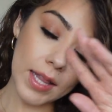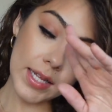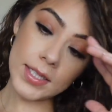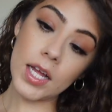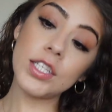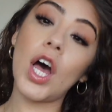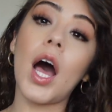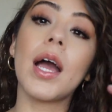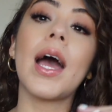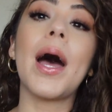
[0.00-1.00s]
Let's
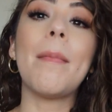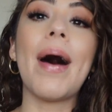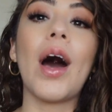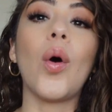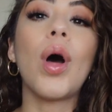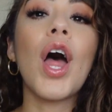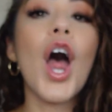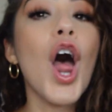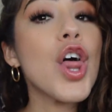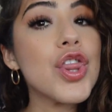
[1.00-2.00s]
talk about
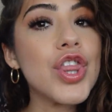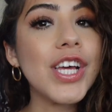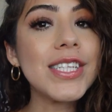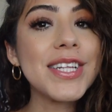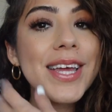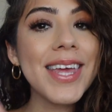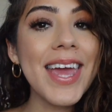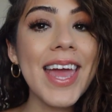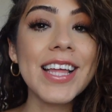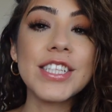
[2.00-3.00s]
this
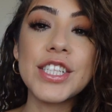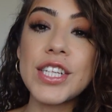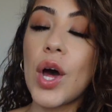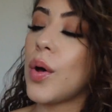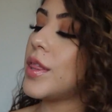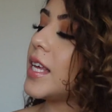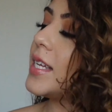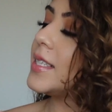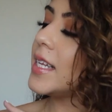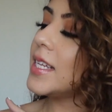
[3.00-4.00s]
kit. So
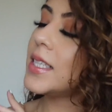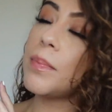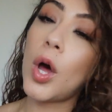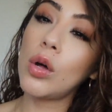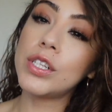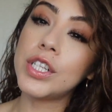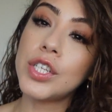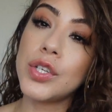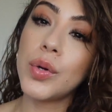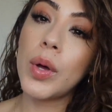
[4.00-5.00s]
this is supposed
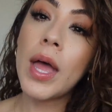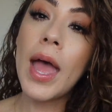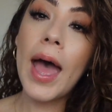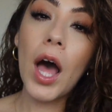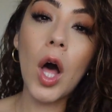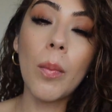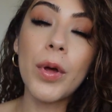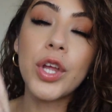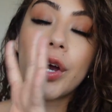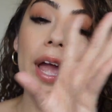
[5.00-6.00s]
to
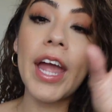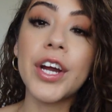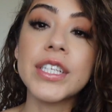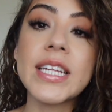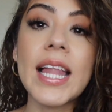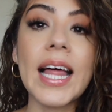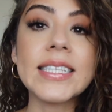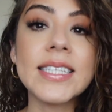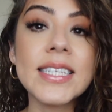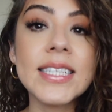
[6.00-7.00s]
help your hair's
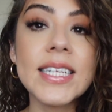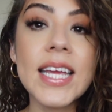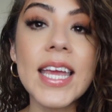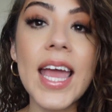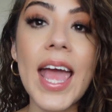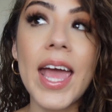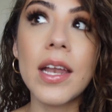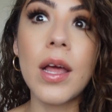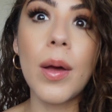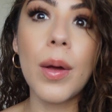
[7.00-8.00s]
elasticity
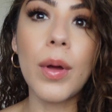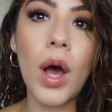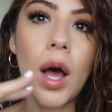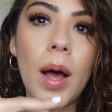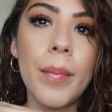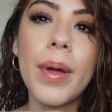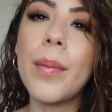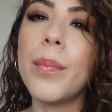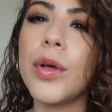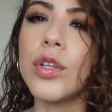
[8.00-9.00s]
and
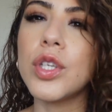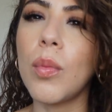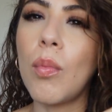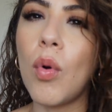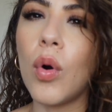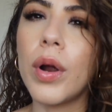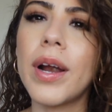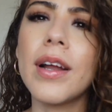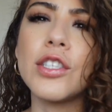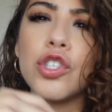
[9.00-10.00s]
build
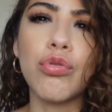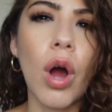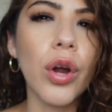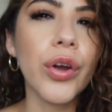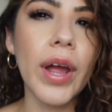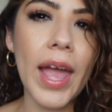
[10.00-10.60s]
more stronger